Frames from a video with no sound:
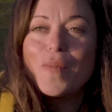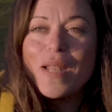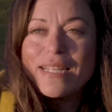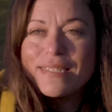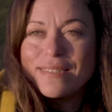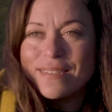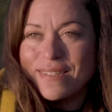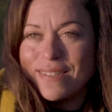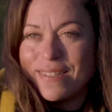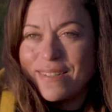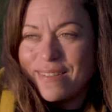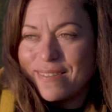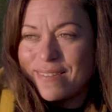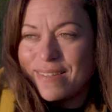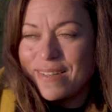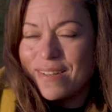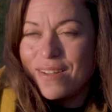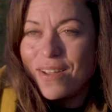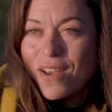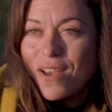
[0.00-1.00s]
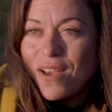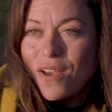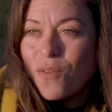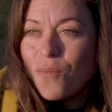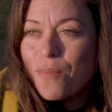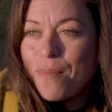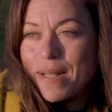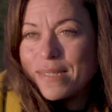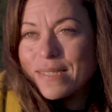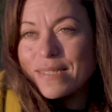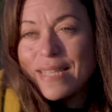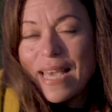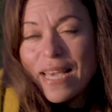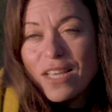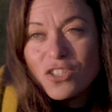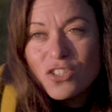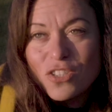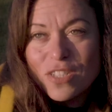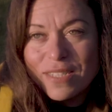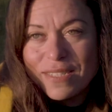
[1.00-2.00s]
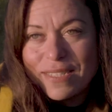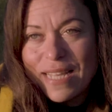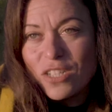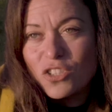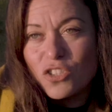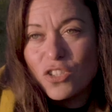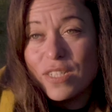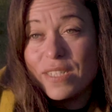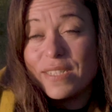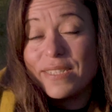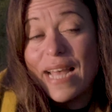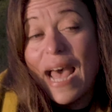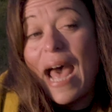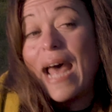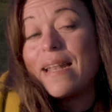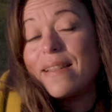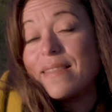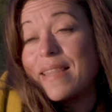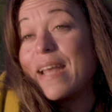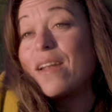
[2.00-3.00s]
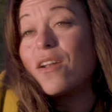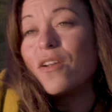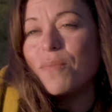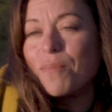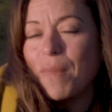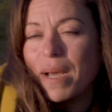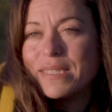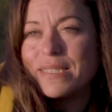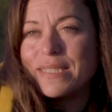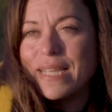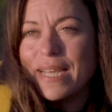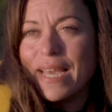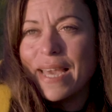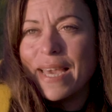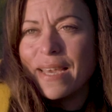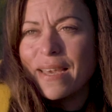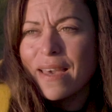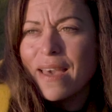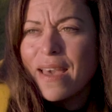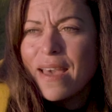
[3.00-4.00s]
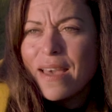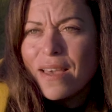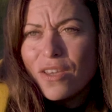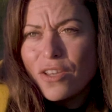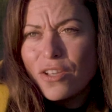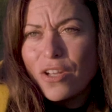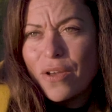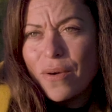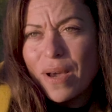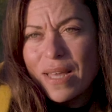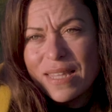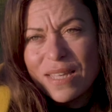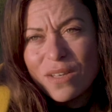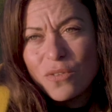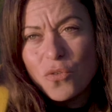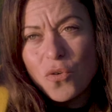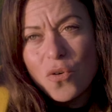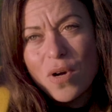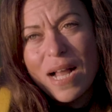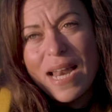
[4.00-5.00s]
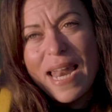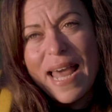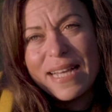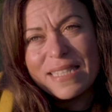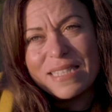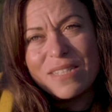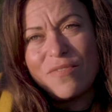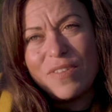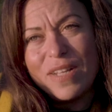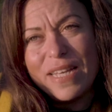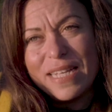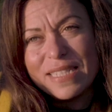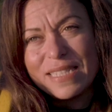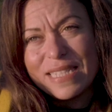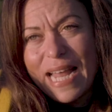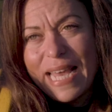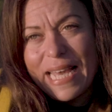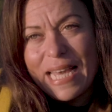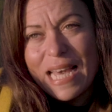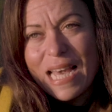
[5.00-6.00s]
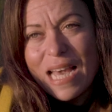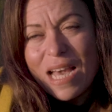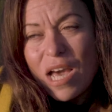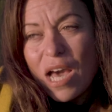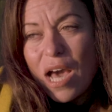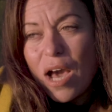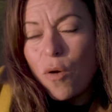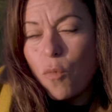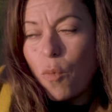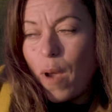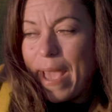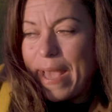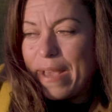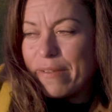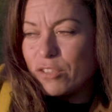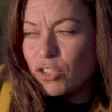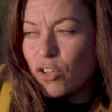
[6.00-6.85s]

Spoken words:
lessons and meditation sessions and then my singing, you know, I think all collectively is like a way of